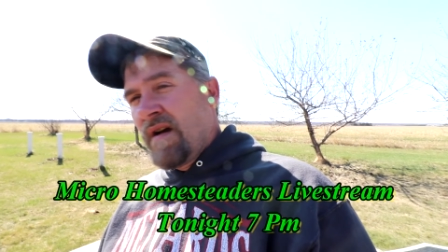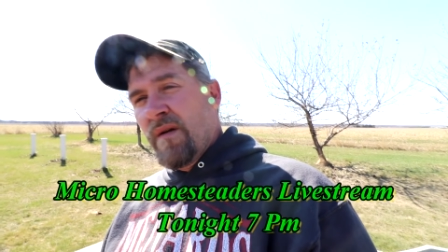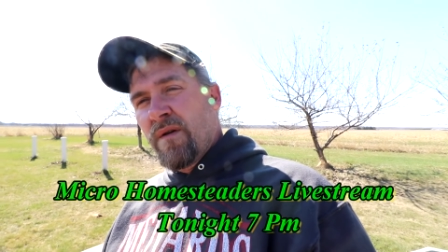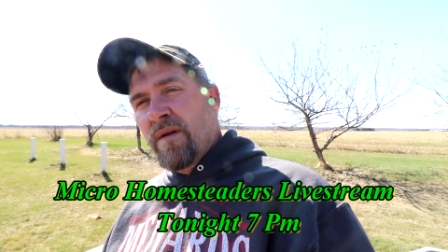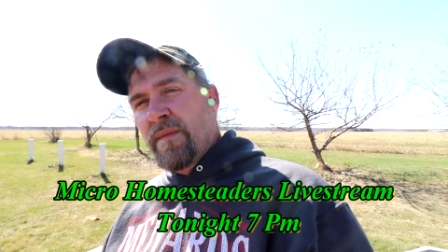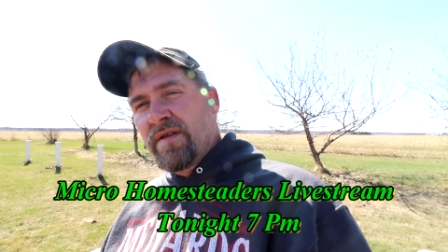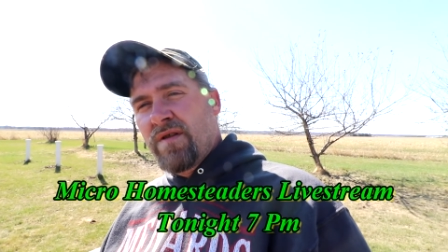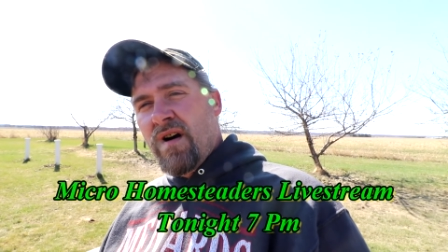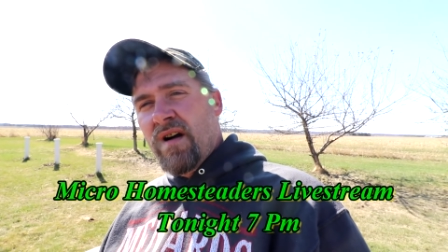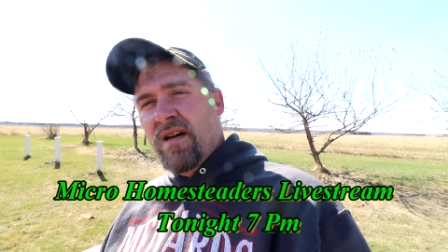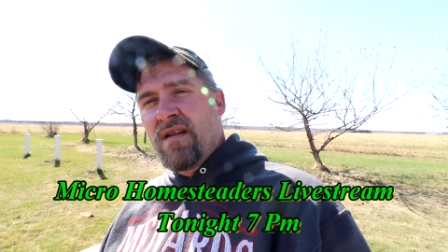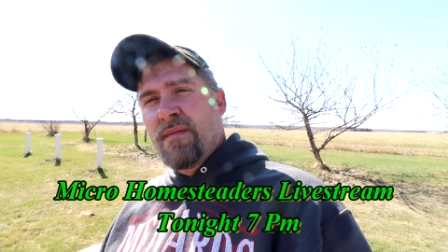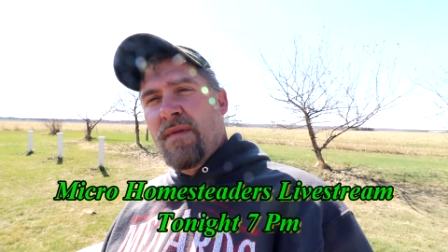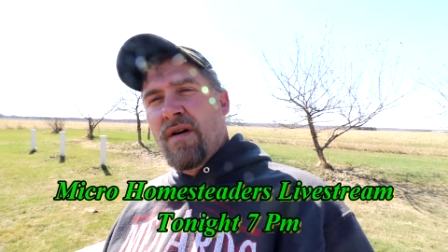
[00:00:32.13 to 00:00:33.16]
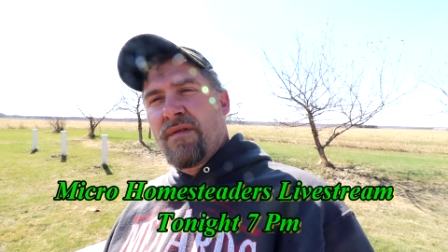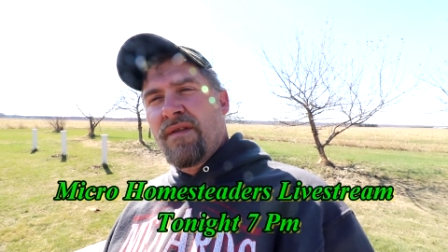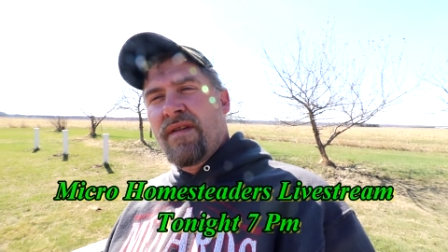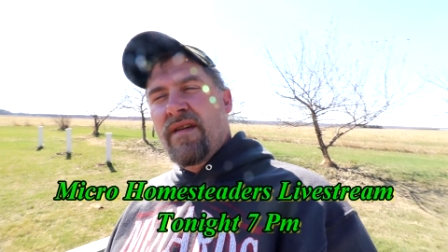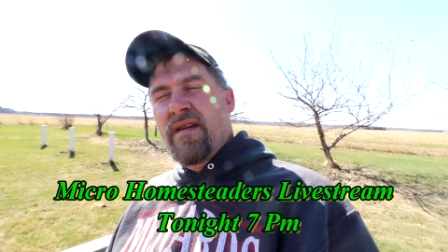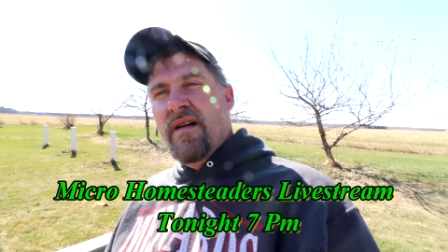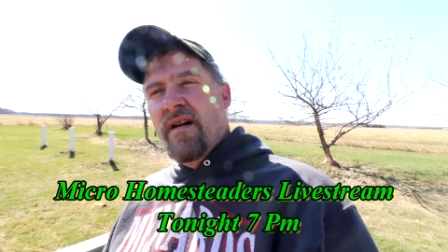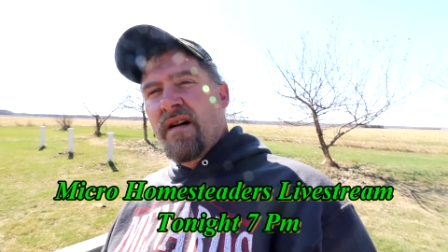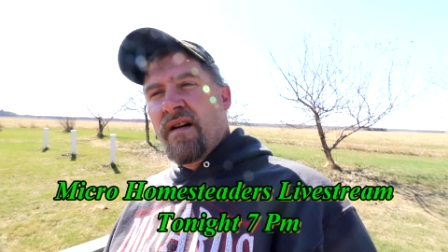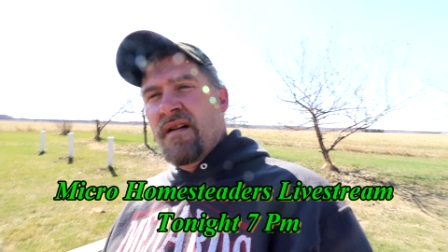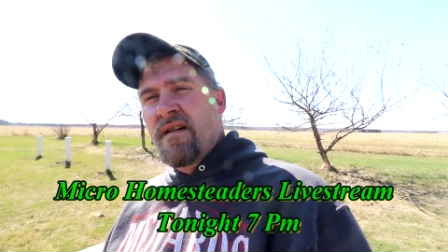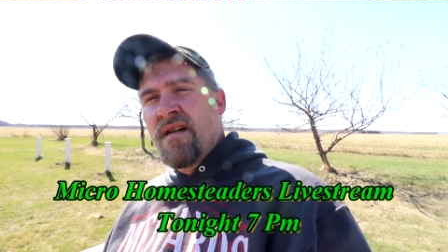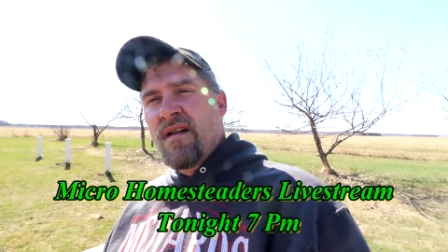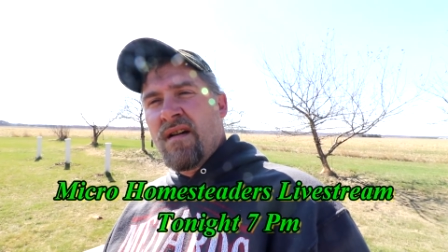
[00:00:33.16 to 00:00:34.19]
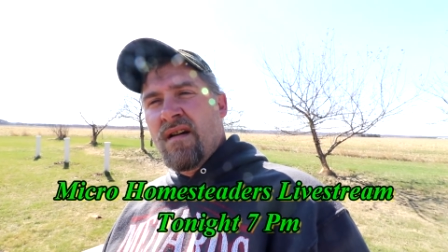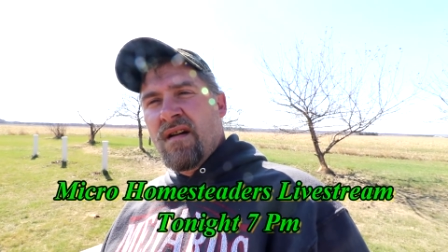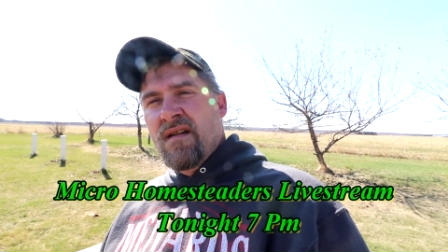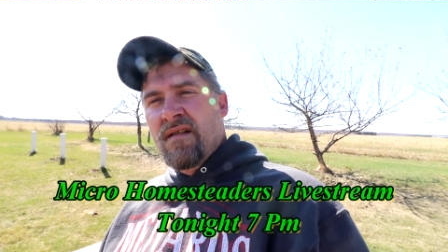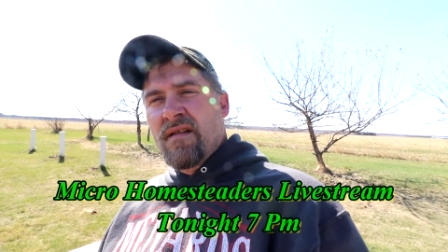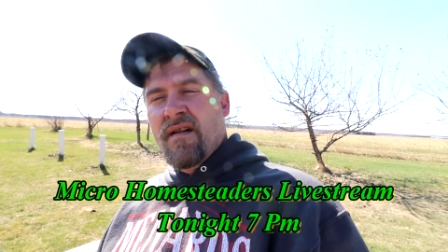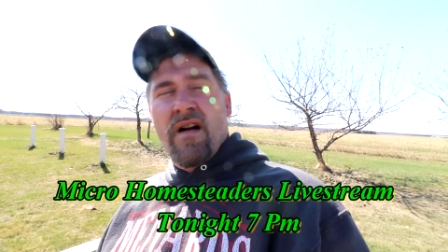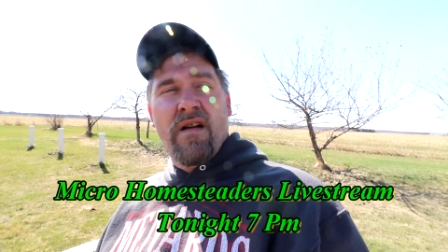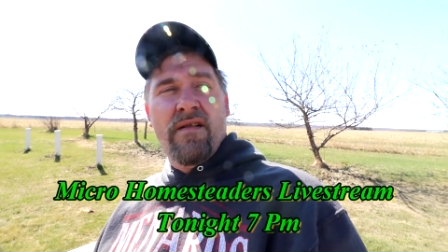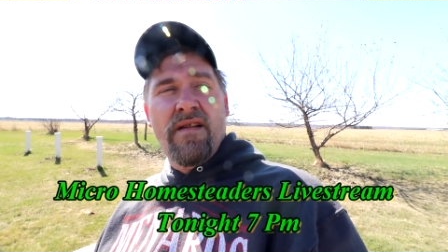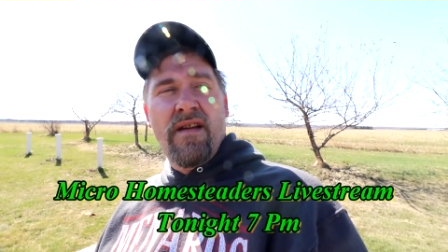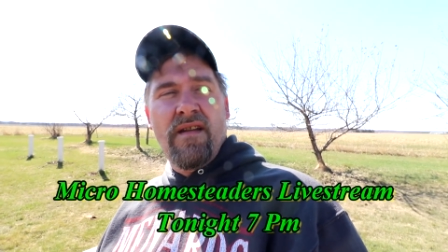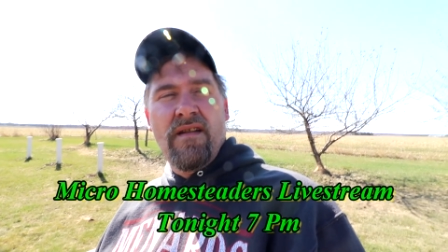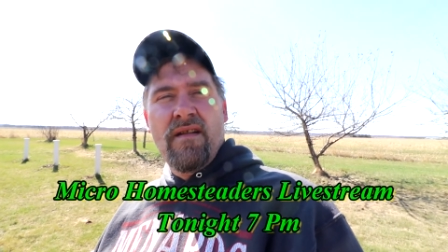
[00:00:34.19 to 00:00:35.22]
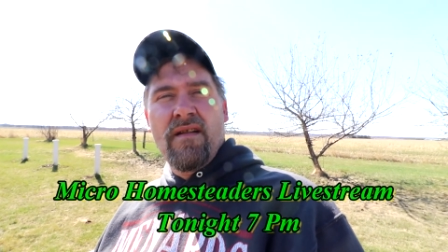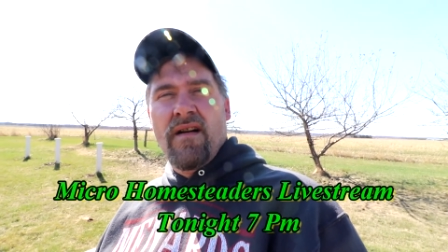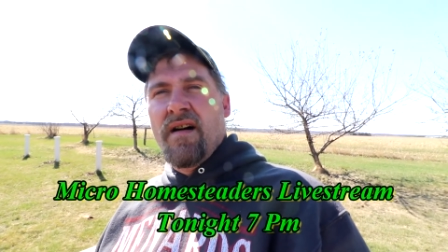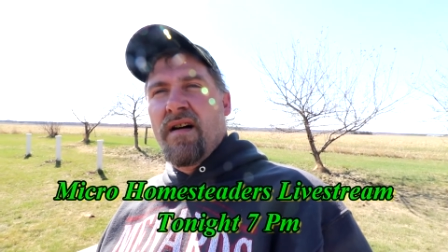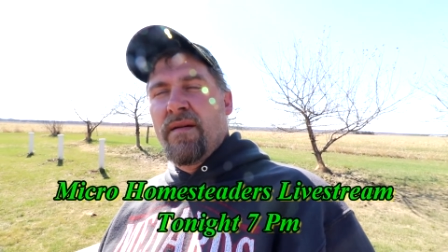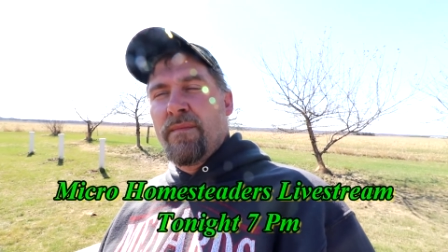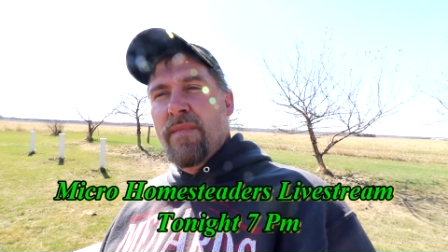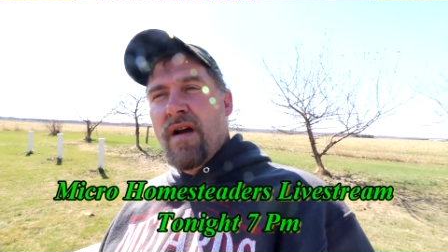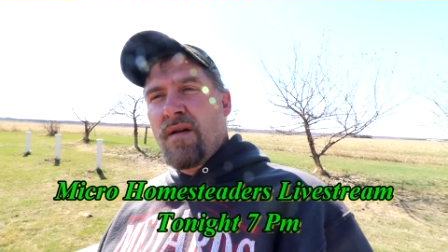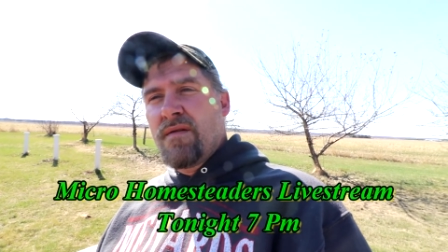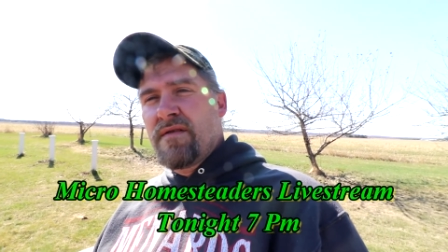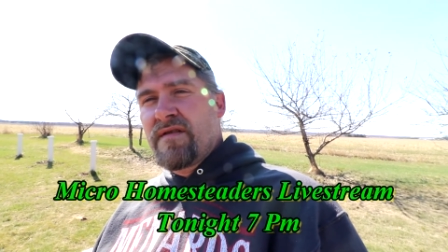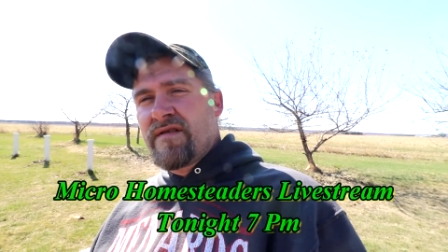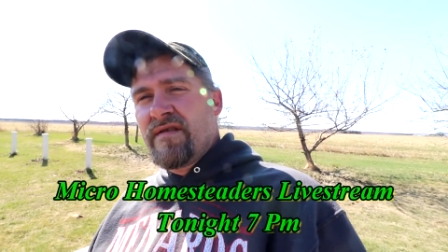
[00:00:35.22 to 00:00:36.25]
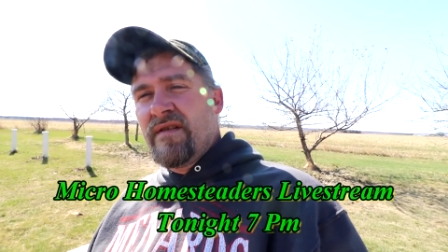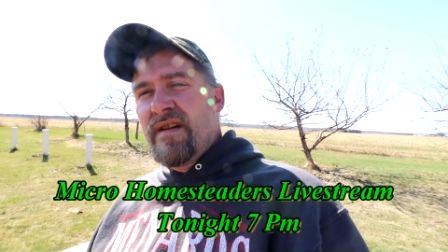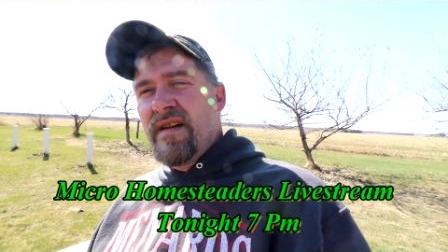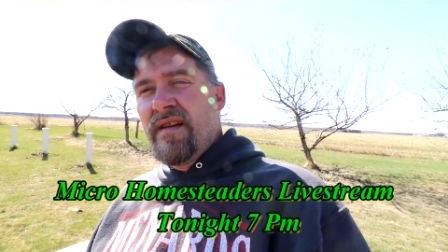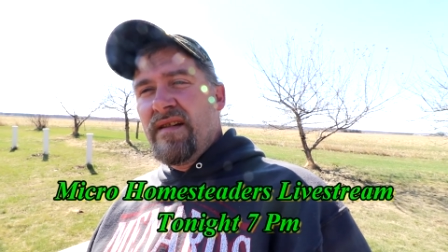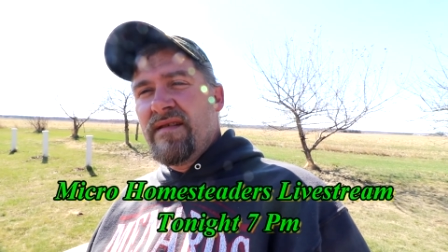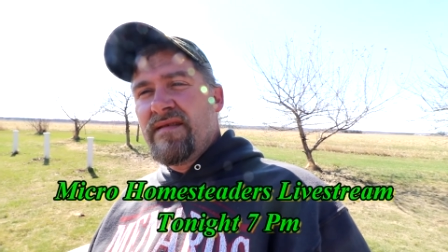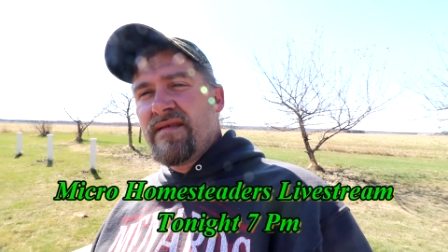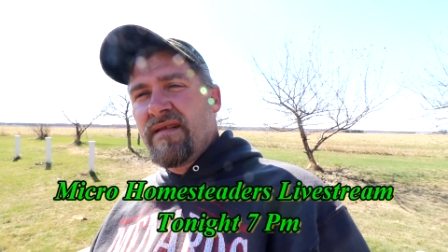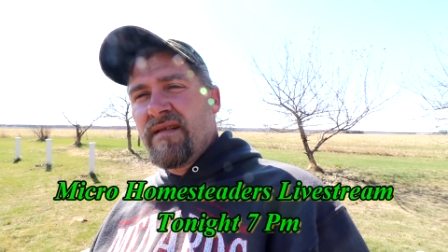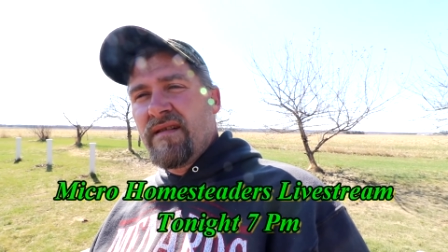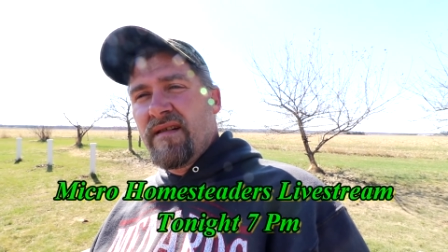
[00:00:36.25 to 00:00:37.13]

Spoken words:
We're going to be talking about the gardening, bare root trees,